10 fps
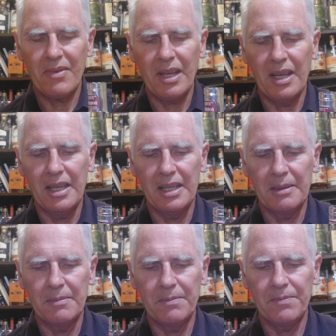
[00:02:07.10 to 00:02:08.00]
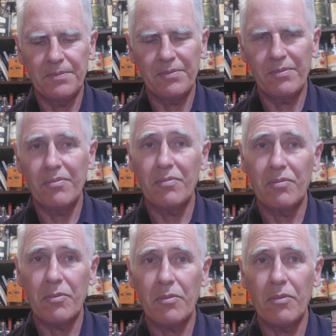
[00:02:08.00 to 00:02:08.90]

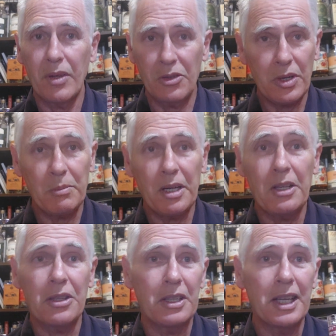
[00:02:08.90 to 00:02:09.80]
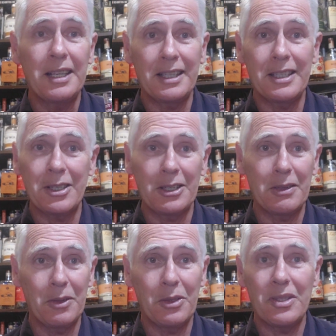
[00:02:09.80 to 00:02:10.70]
Strap them down. These guys
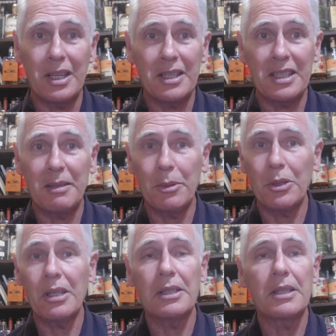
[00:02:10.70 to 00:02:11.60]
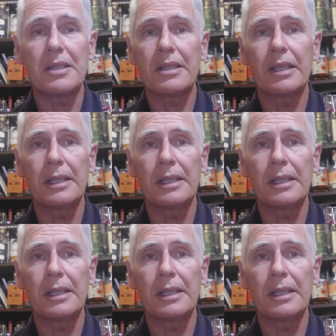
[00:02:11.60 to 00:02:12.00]
have used Anise metal in this.